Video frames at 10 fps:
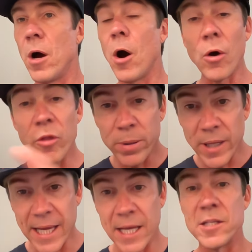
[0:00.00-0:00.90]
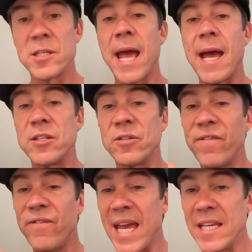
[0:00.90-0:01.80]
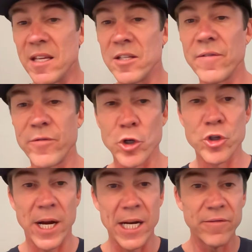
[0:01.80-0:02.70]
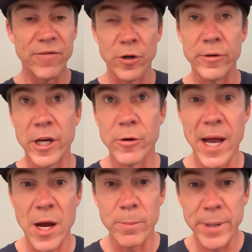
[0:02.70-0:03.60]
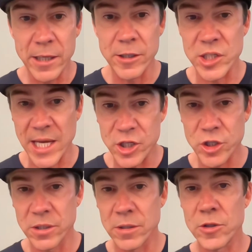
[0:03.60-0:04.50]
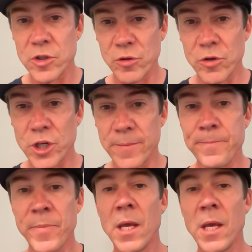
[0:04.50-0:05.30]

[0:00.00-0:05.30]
all the plans as phases of your training for a year-round periodization solution,